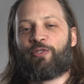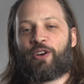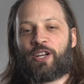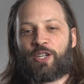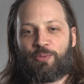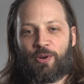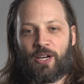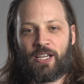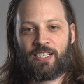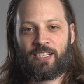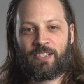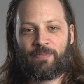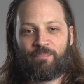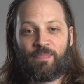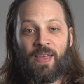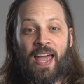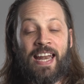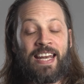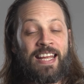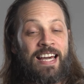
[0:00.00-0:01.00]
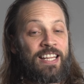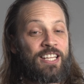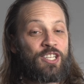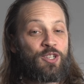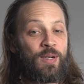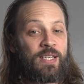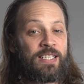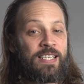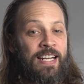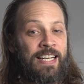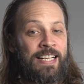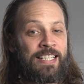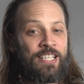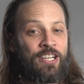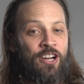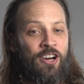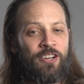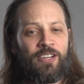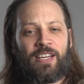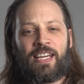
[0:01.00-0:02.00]
French press? Any other tricks I need to
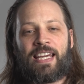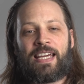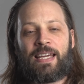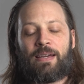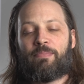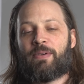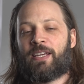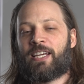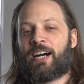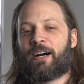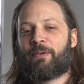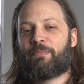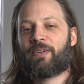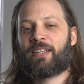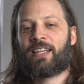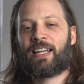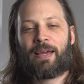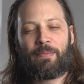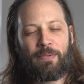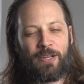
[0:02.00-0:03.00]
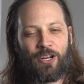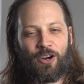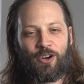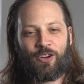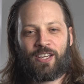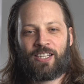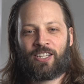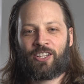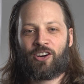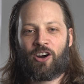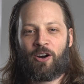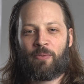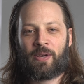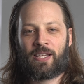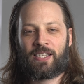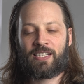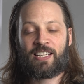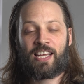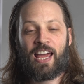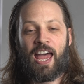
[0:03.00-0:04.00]
know? Hit me up and let me know in the
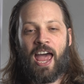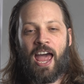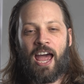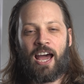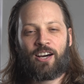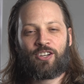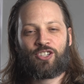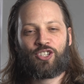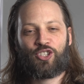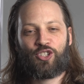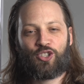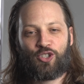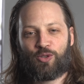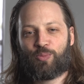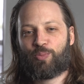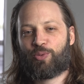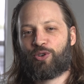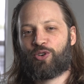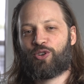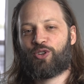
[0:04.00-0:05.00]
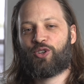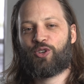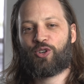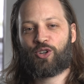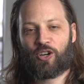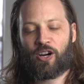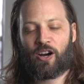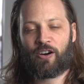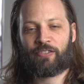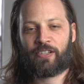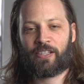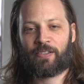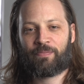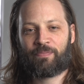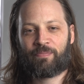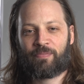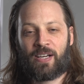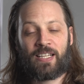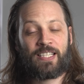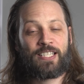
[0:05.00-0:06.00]
comments. How do you brew your coffee?
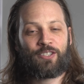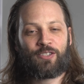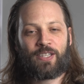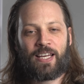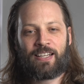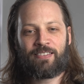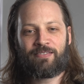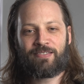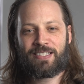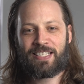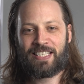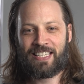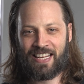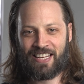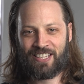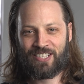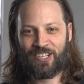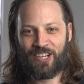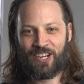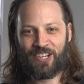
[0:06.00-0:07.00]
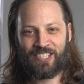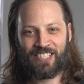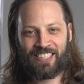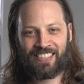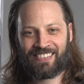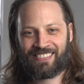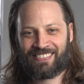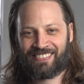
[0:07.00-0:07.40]
Until then, stay stoked.